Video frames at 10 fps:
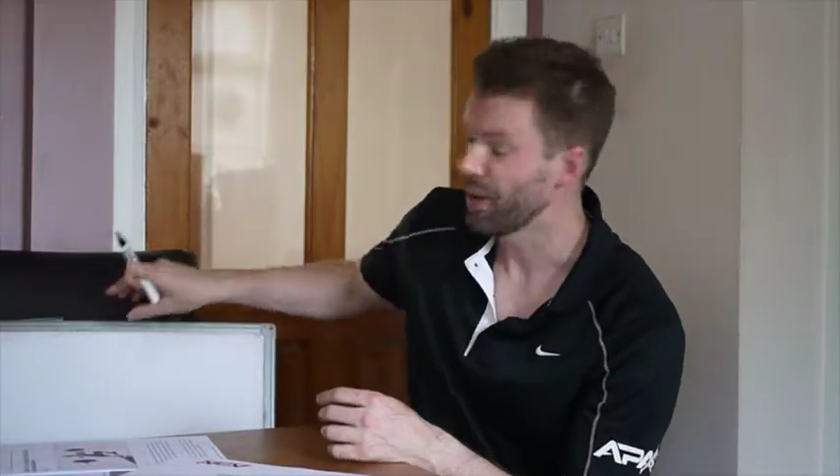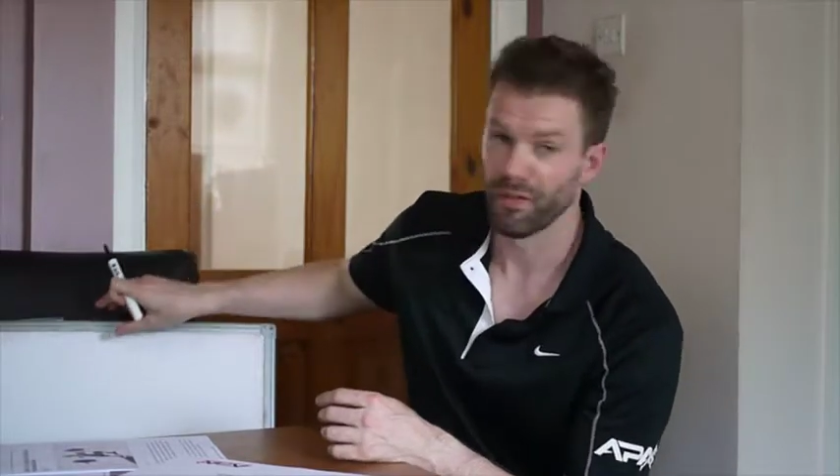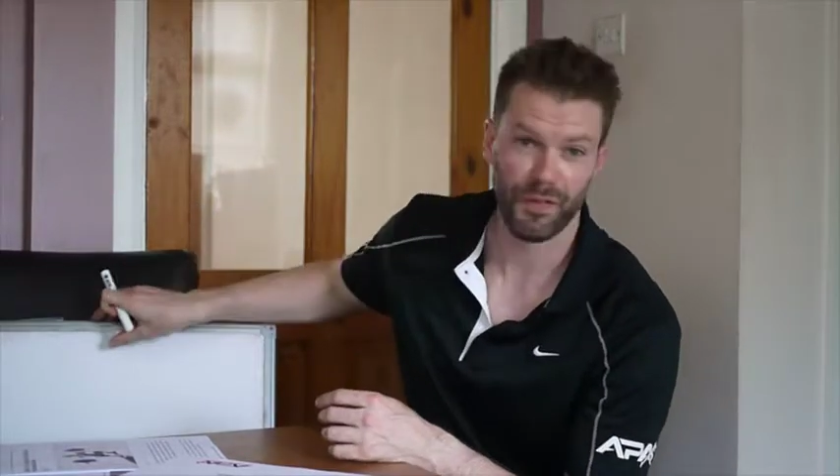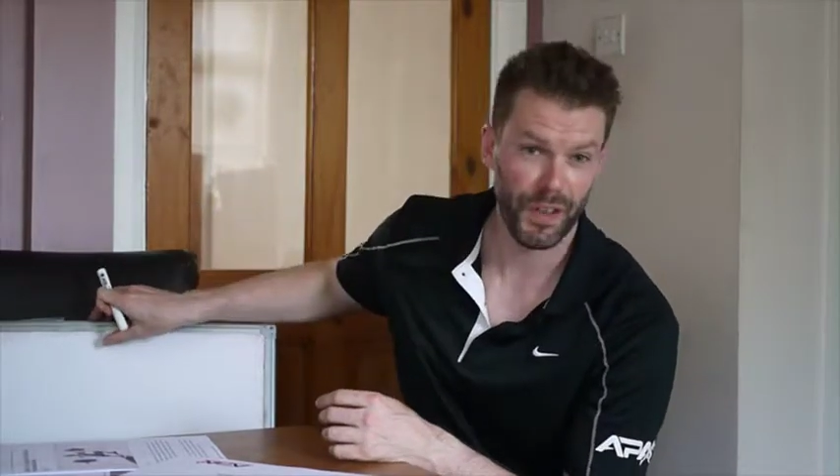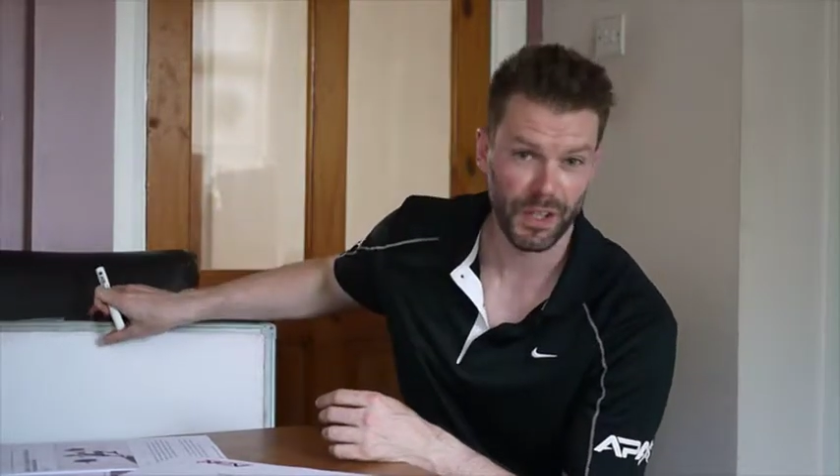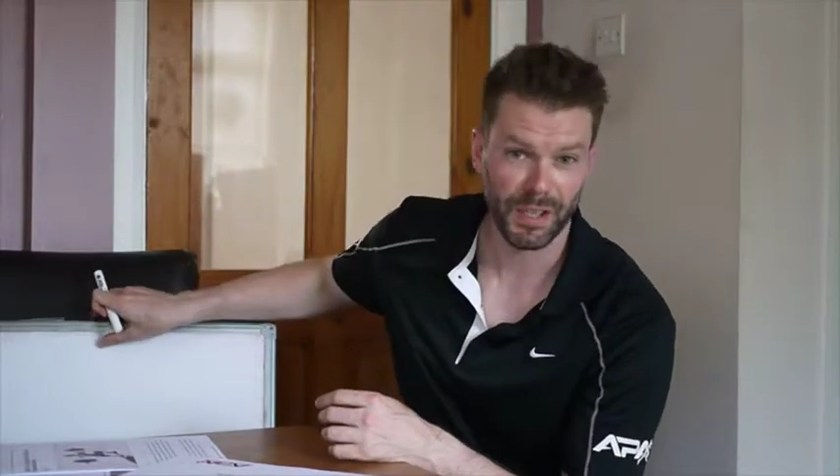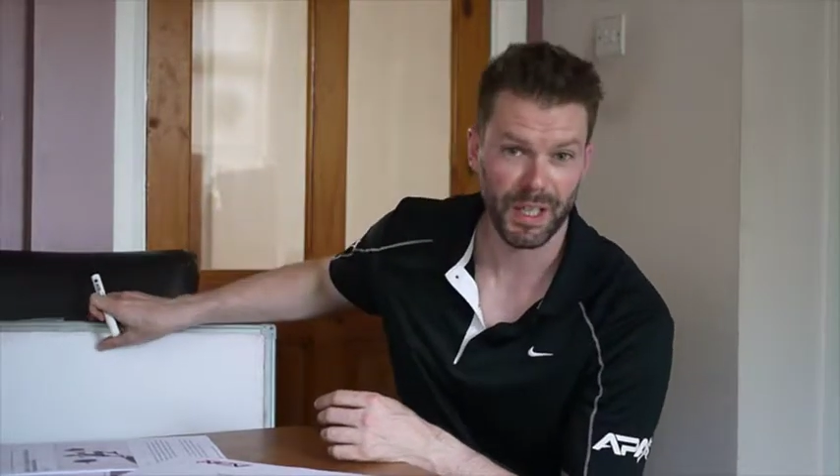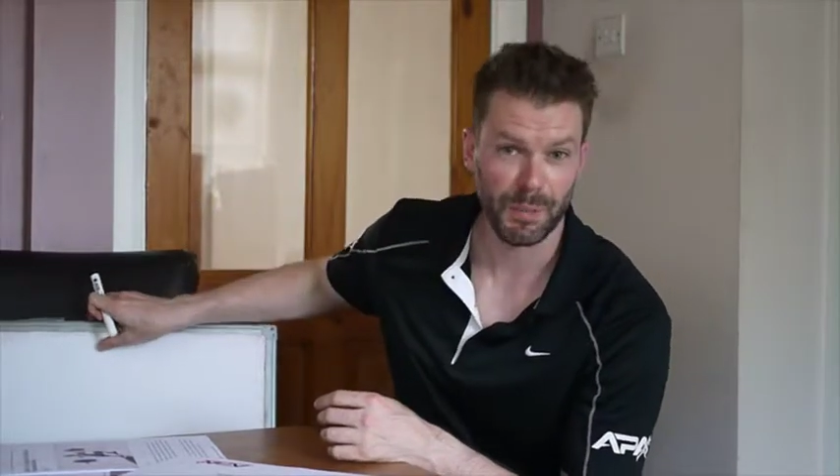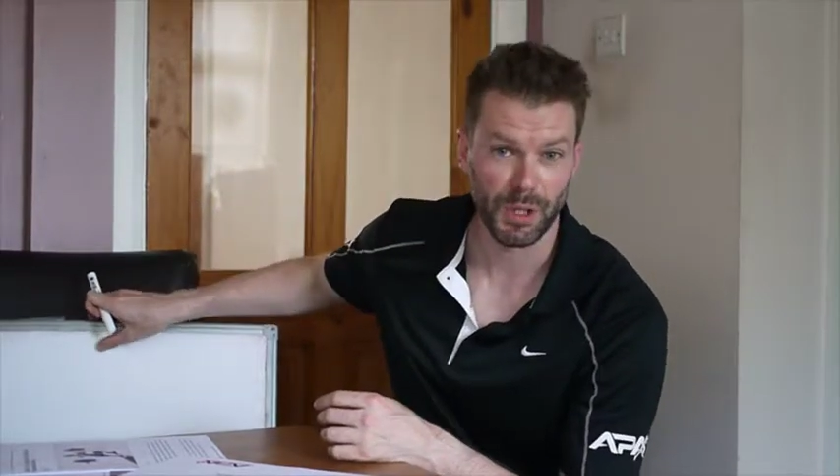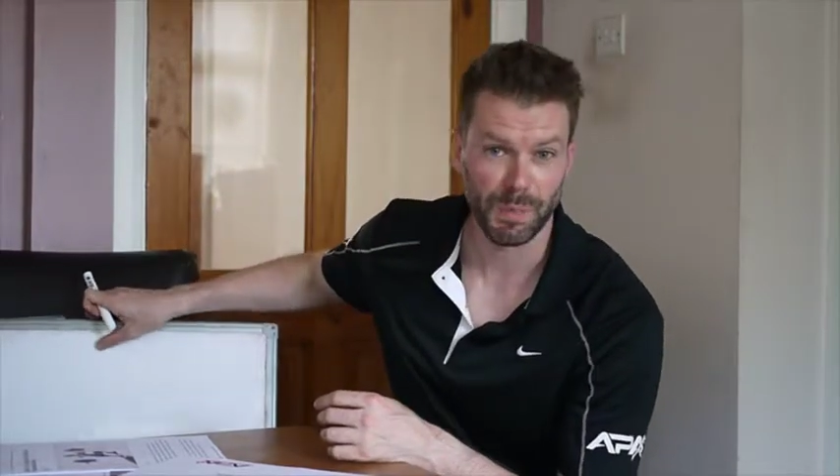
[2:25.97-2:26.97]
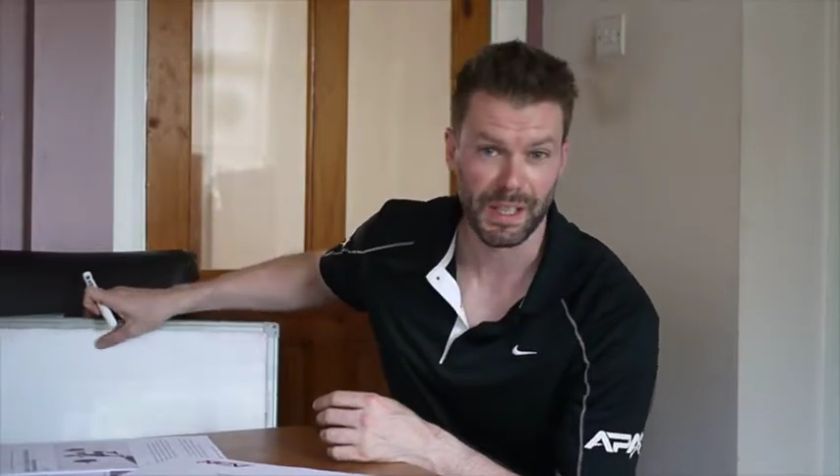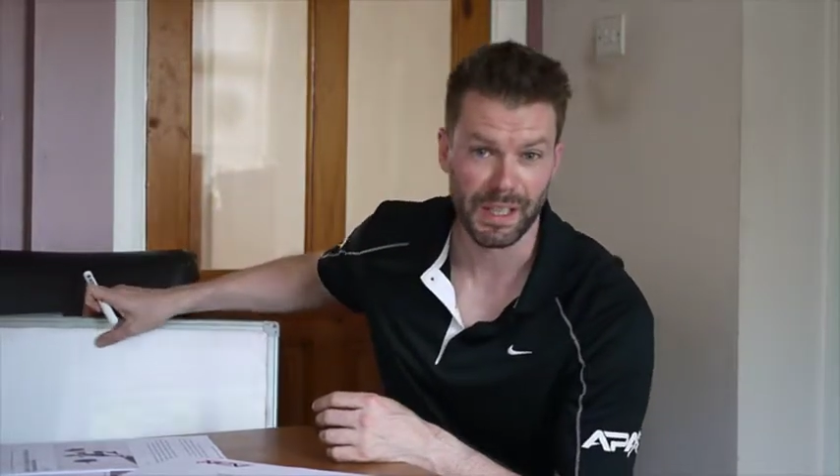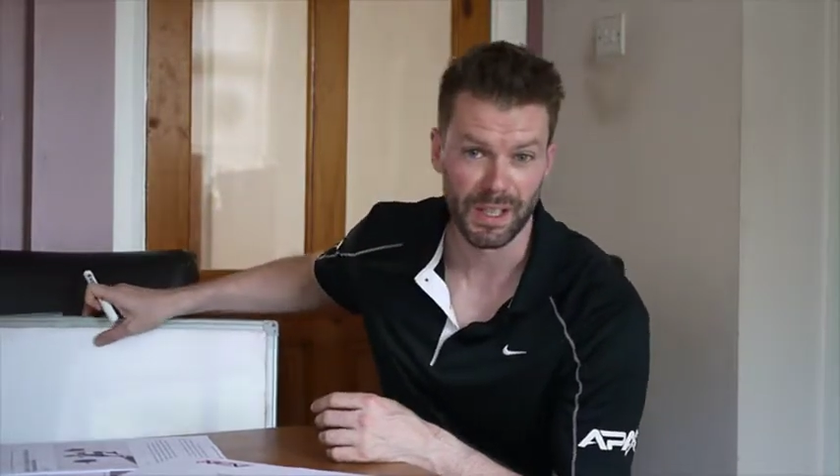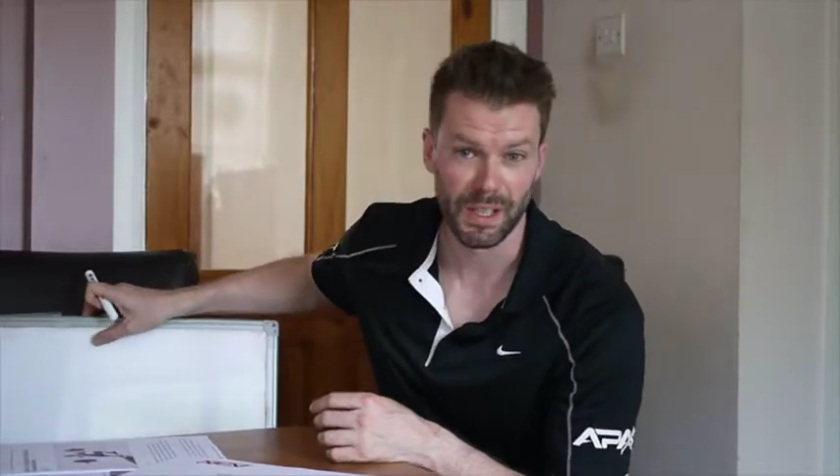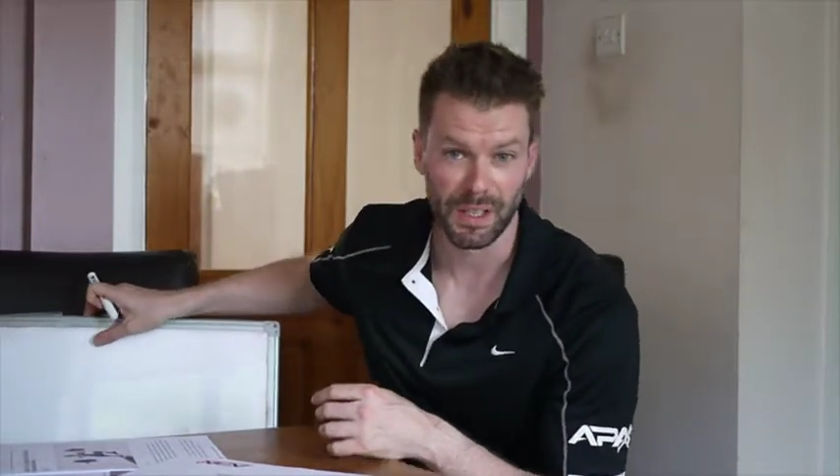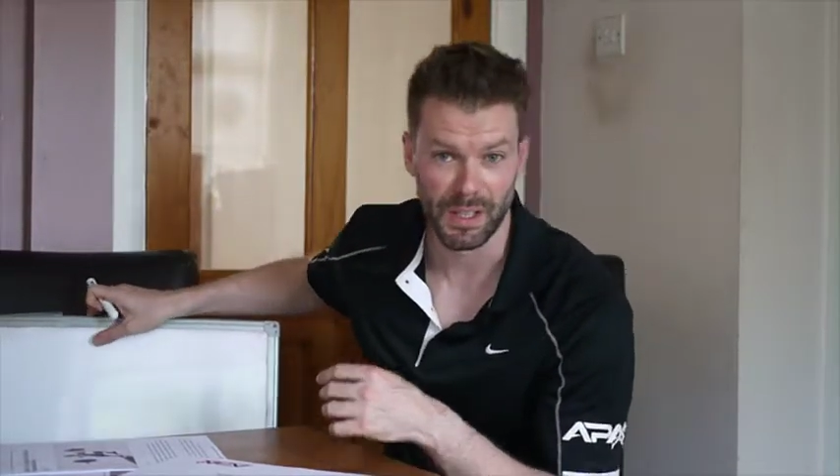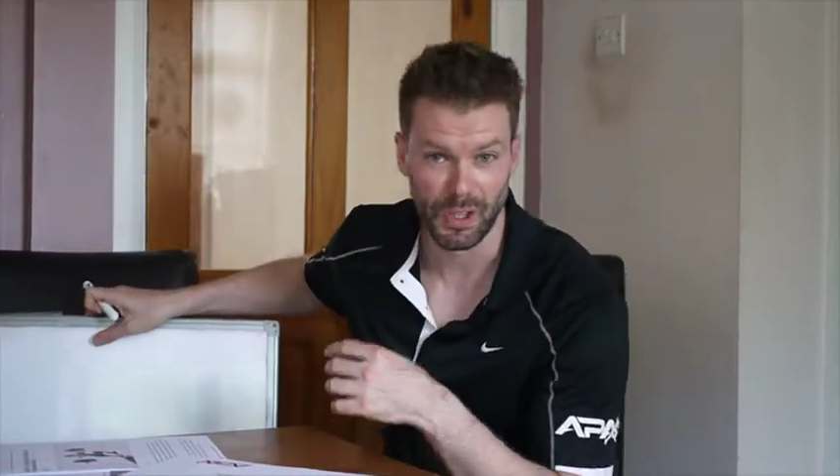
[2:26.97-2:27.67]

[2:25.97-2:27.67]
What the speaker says: first step speed, the